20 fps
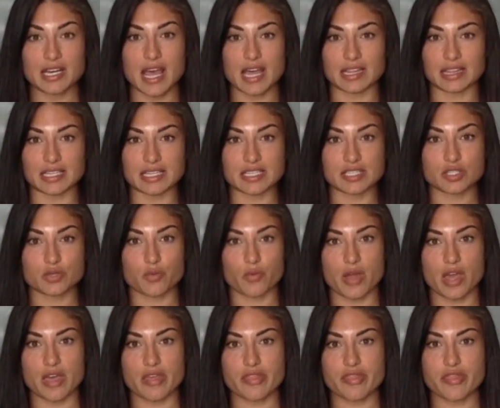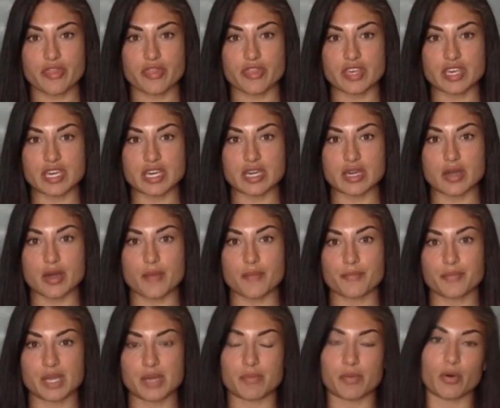at least with the
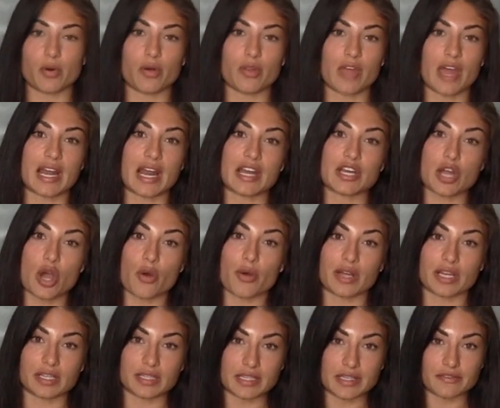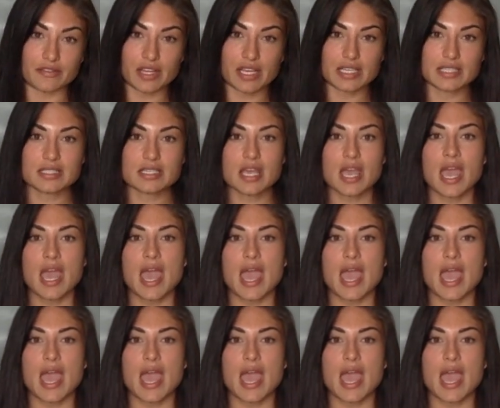people that I know in Cleveland.